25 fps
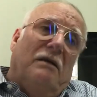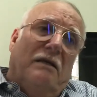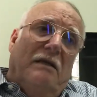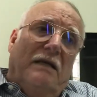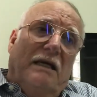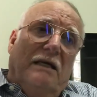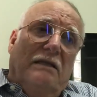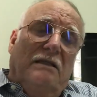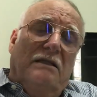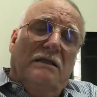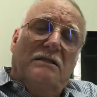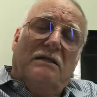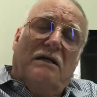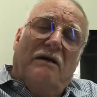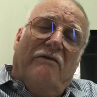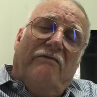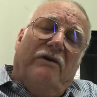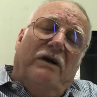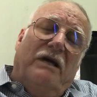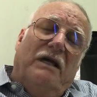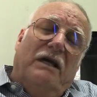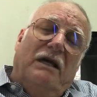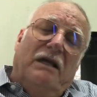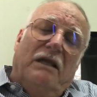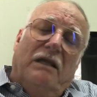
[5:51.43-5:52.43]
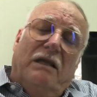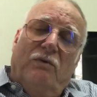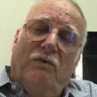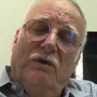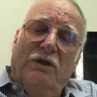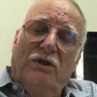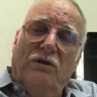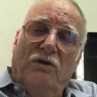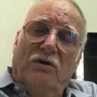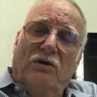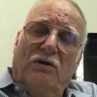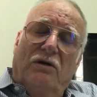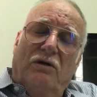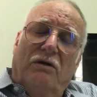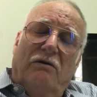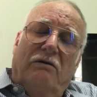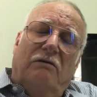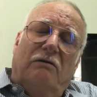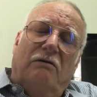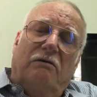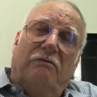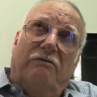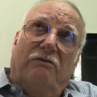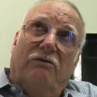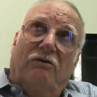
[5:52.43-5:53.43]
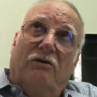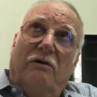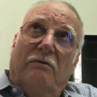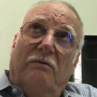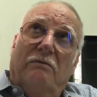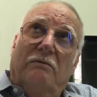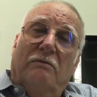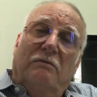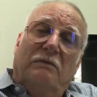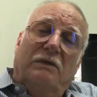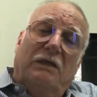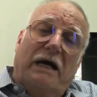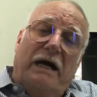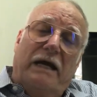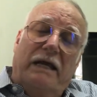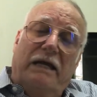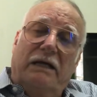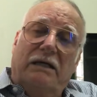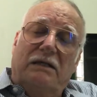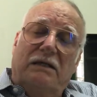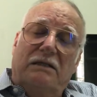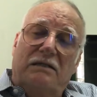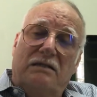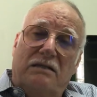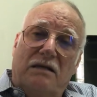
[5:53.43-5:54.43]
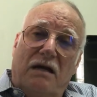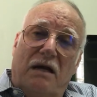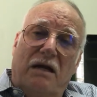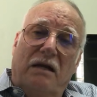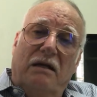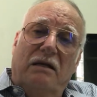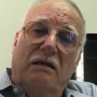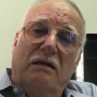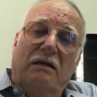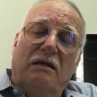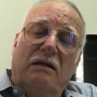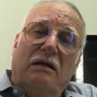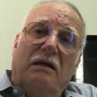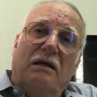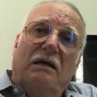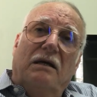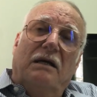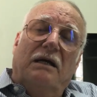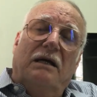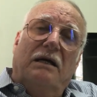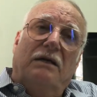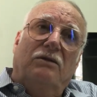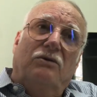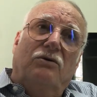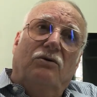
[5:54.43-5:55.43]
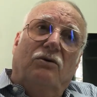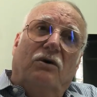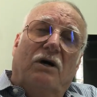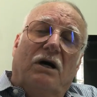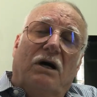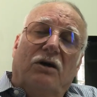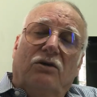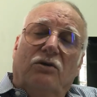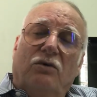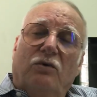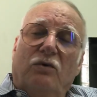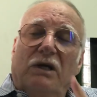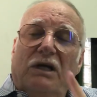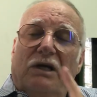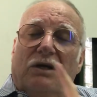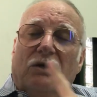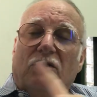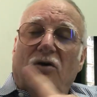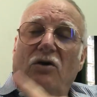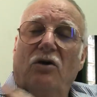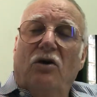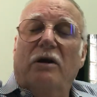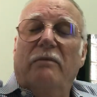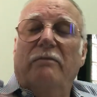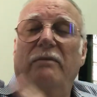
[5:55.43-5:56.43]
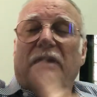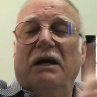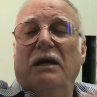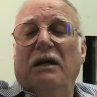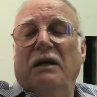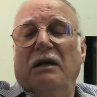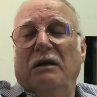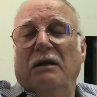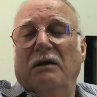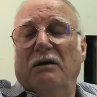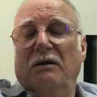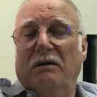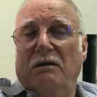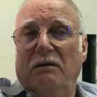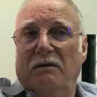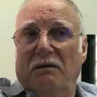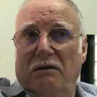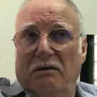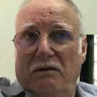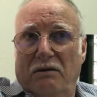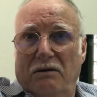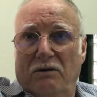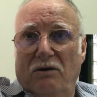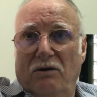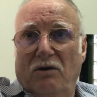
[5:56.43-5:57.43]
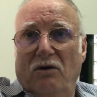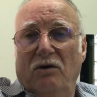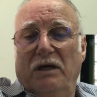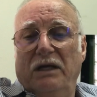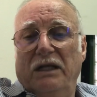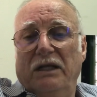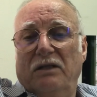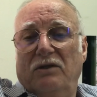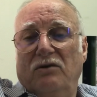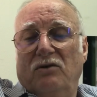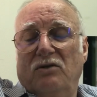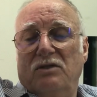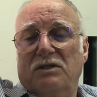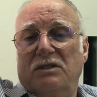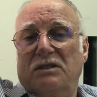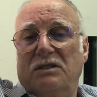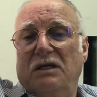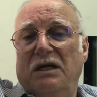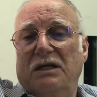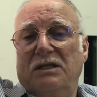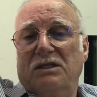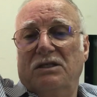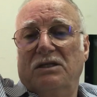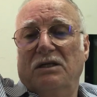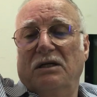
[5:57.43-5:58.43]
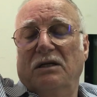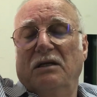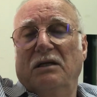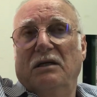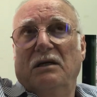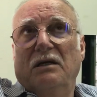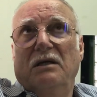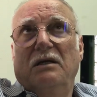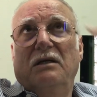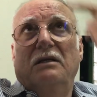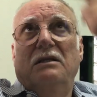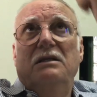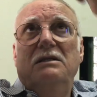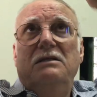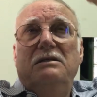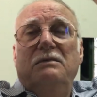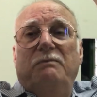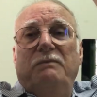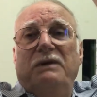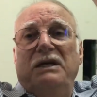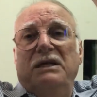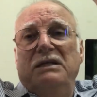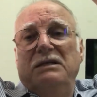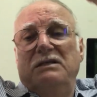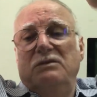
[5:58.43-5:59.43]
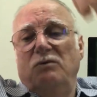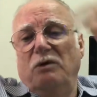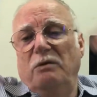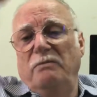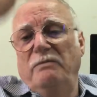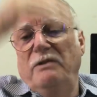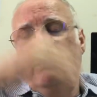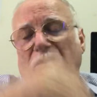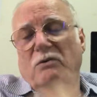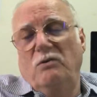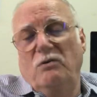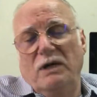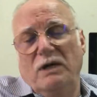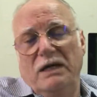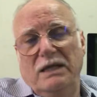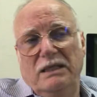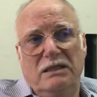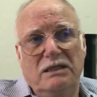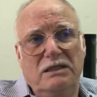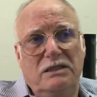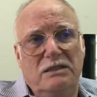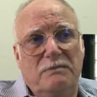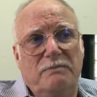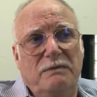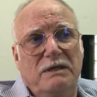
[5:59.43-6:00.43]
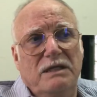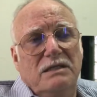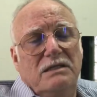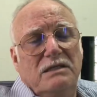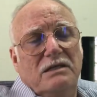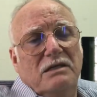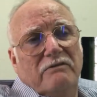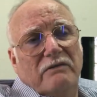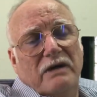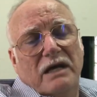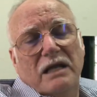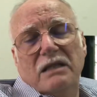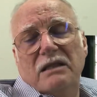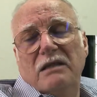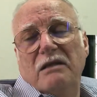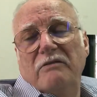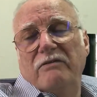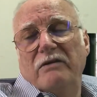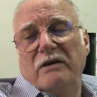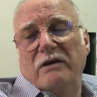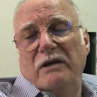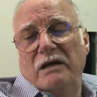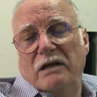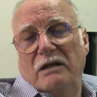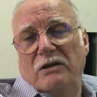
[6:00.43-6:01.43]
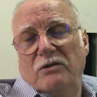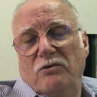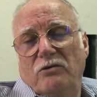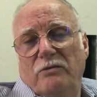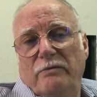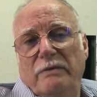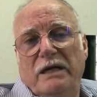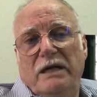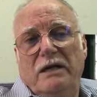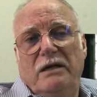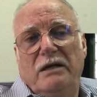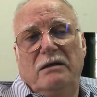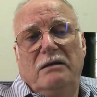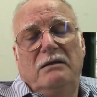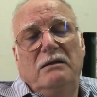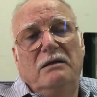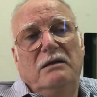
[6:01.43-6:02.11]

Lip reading: that is covering the window from direct sun, and you are doing normal concrete construction, this piece will be quite expensive and difficult to make.